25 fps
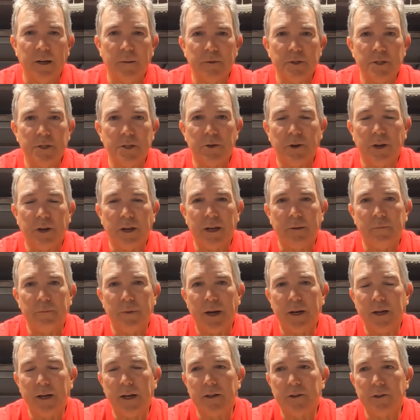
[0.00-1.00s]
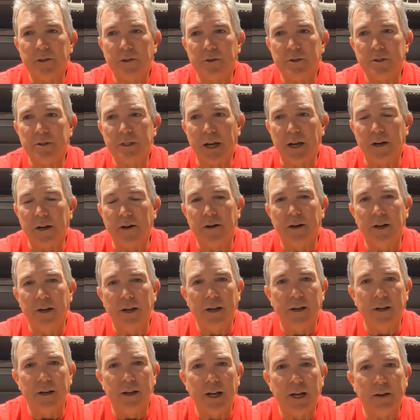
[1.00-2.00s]
just so I can get back out there on
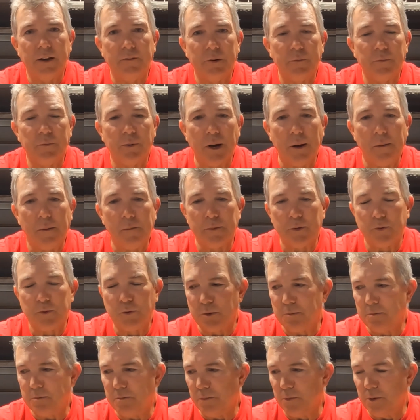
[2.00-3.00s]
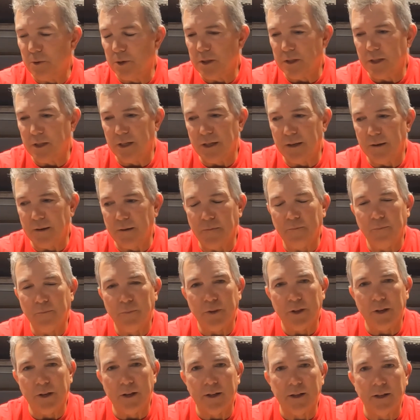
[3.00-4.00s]
Saturday and not have any problems with
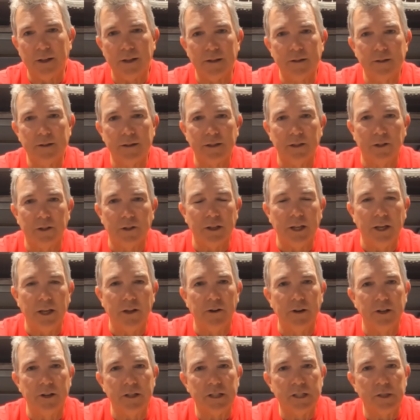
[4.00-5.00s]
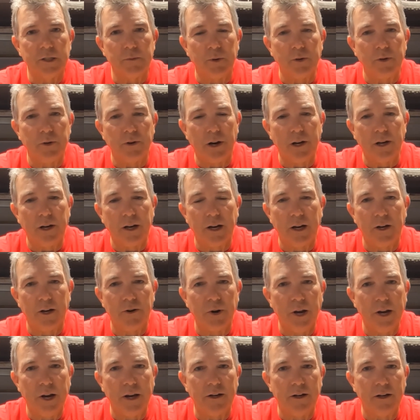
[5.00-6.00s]
this little illness that's been kind of
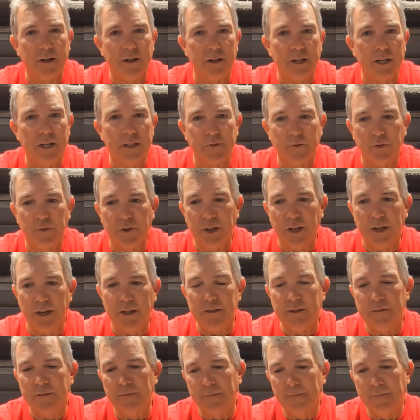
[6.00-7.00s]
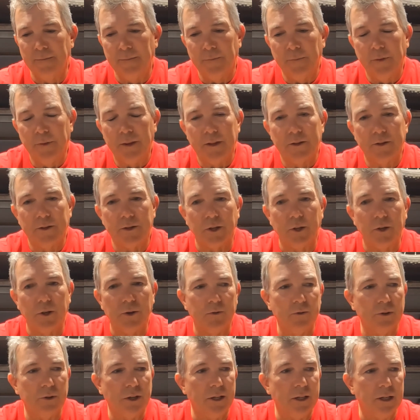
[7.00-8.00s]
dragging on the last few days.
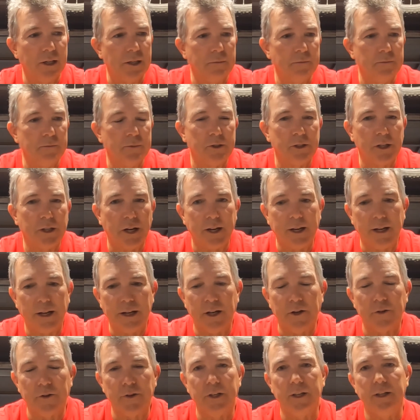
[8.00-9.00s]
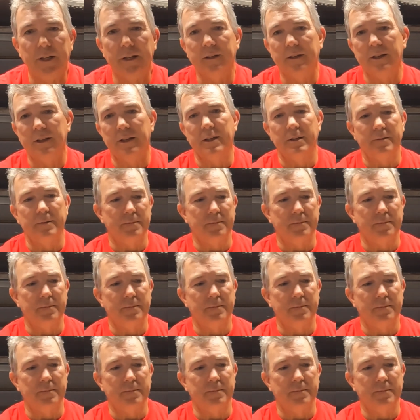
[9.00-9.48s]
So just got to get healthy and